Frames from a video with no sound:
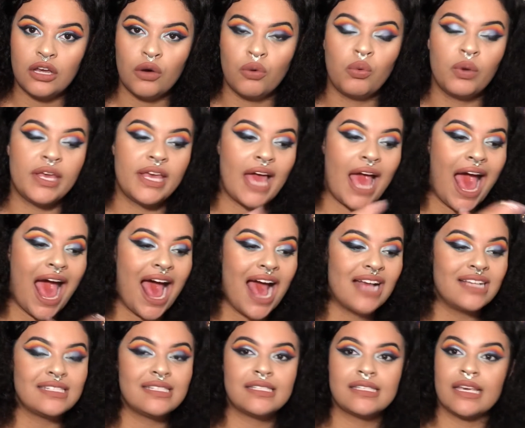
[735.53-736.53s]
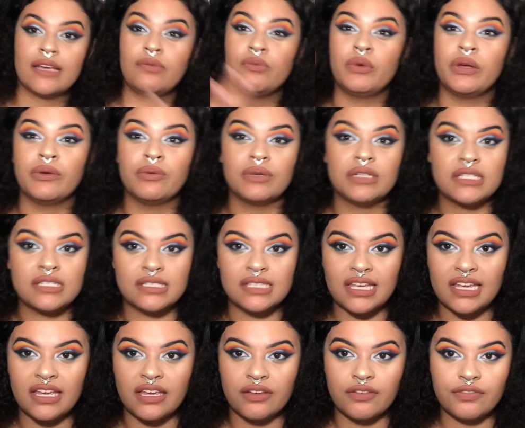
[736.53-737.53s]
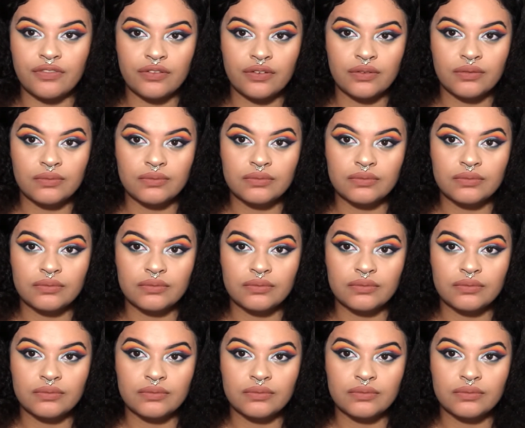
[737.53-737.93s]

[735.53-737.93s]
We ask and we receive.